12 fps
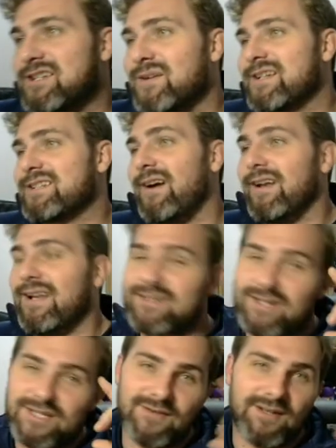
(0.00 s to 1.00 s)
excited, let's go
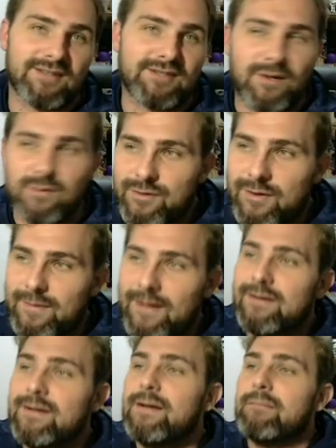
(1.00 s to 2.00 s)
to the last card. I want to talk about
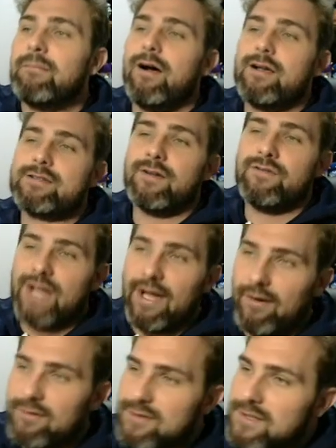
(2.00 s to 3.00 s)
Master of
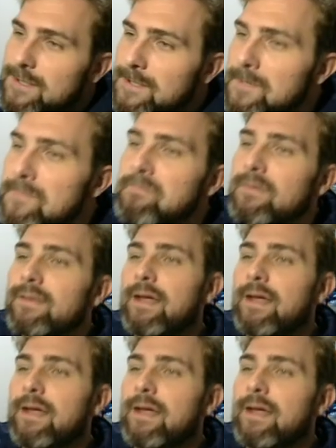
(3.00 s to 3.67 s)
Shadows. Now,